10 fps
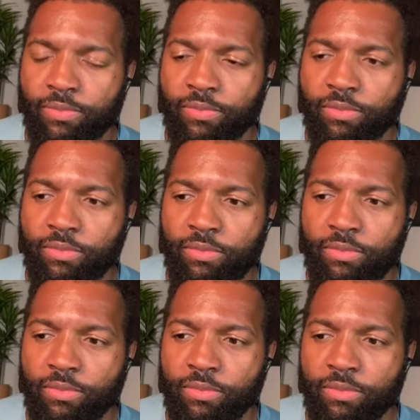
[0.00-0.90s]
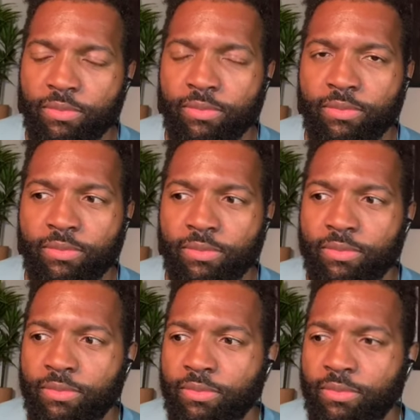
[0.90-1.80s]
We need some remits on
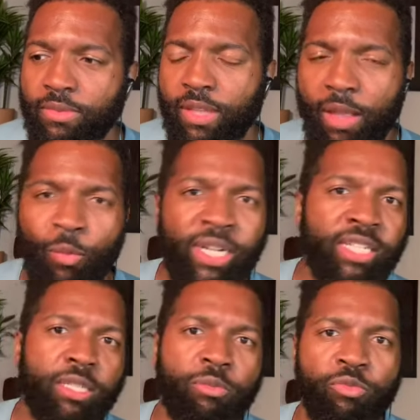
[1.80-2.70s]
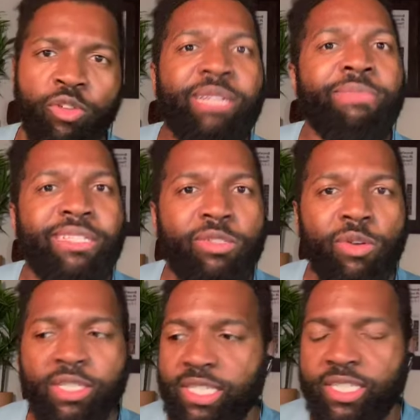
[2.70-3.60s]
these sheriffs pulling people over
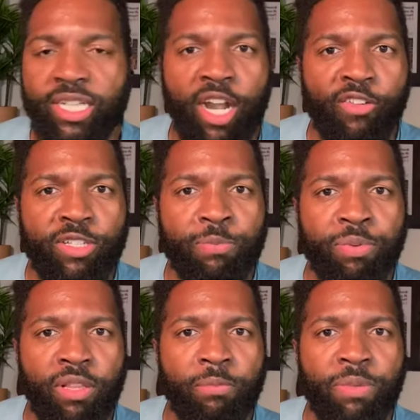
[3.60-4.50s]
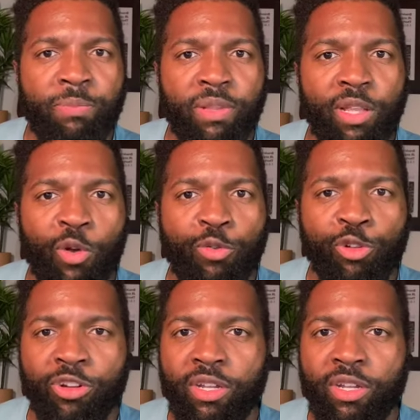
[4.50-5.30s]
in Mississippi